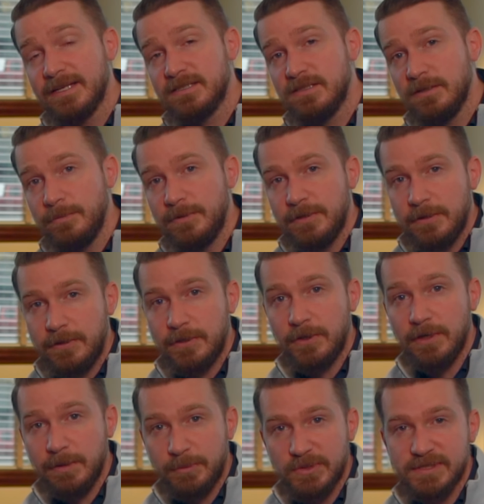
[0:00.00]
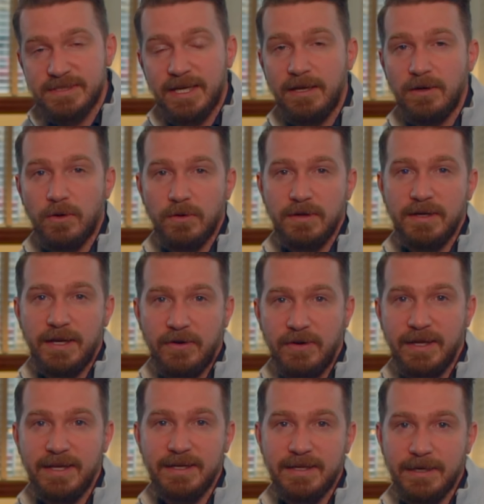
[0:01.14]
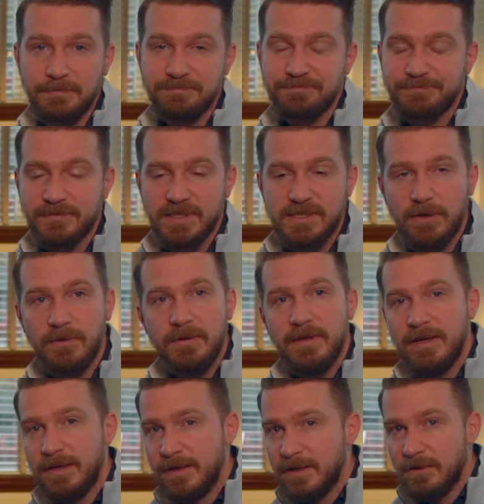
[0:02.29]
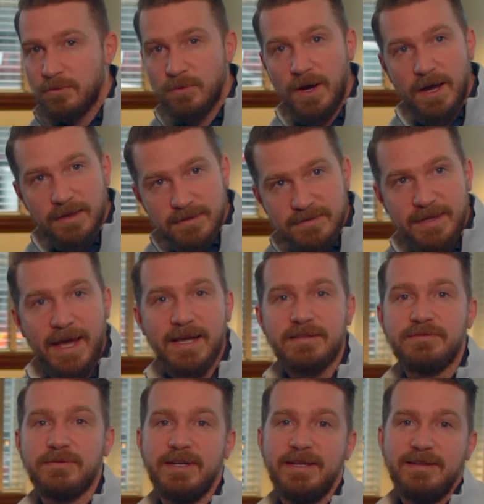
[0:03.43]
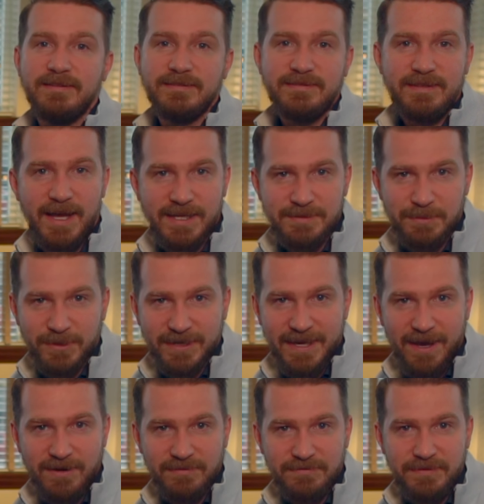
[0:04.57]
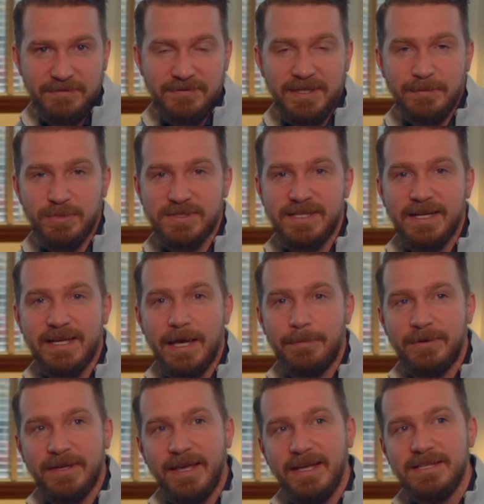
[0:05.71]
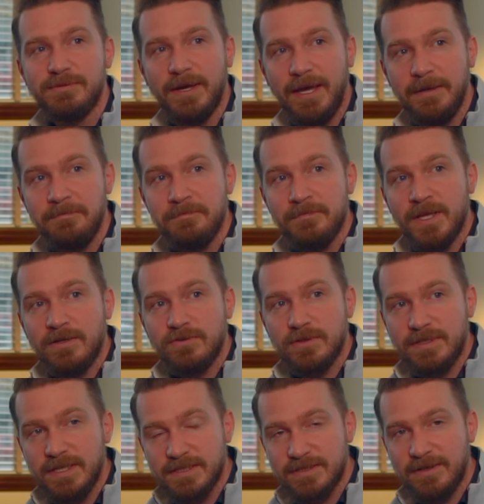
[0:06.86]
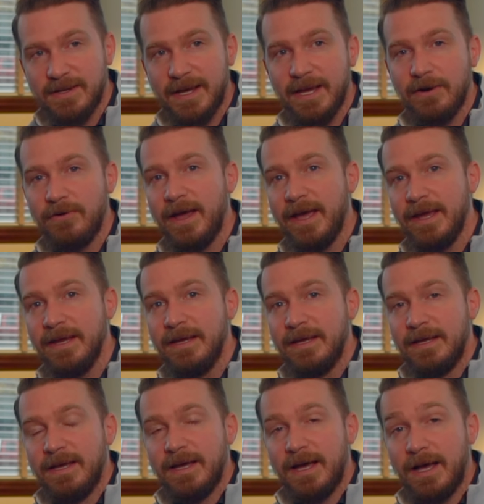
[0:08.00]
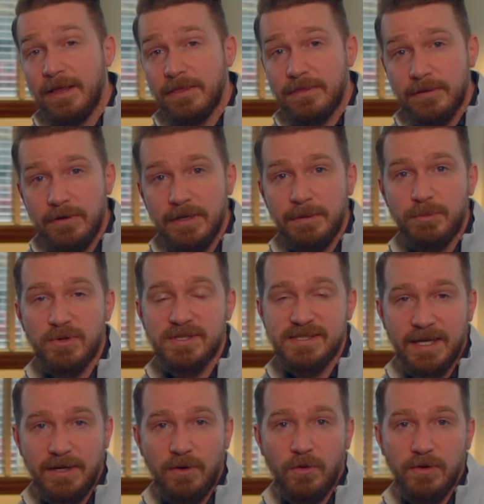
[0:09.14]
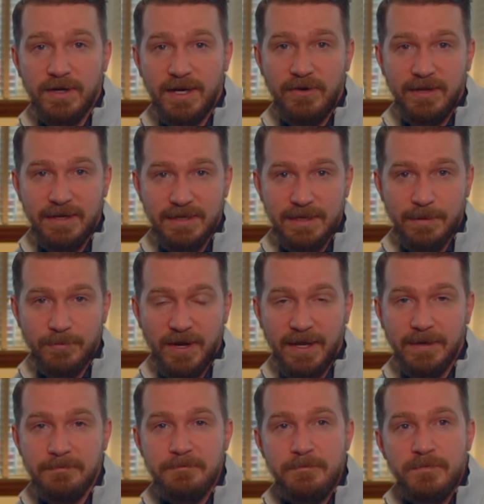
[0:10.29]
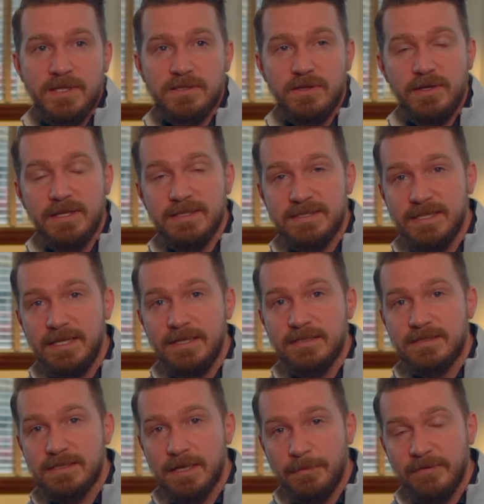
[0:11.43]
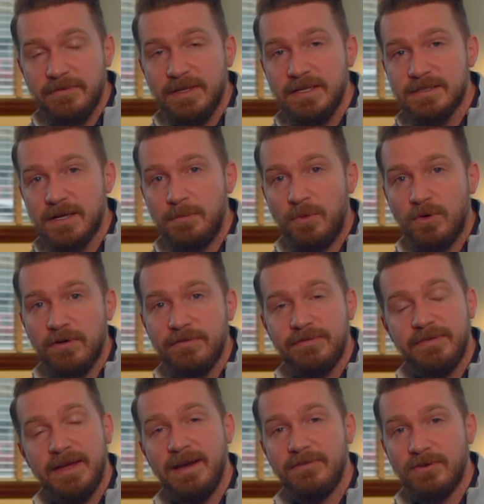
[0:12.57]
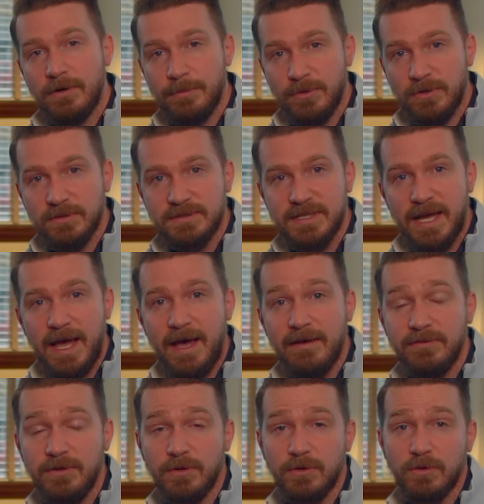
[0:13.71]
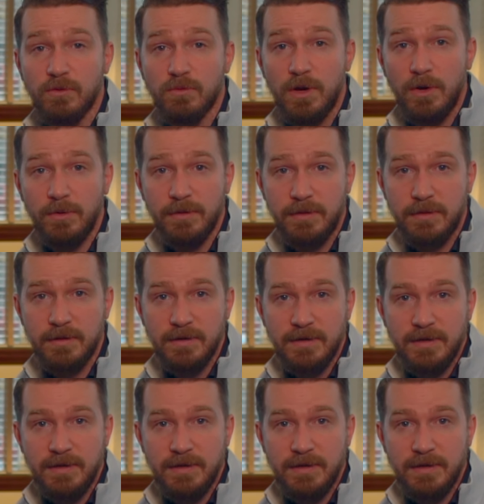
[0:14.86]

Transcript: assumed 30% ordinary income. So Roth tax-free, taxable account 15% capital gains rate, traditional IRA 30% ordinary income rate. So you can see some of these are more favorable to have your growth,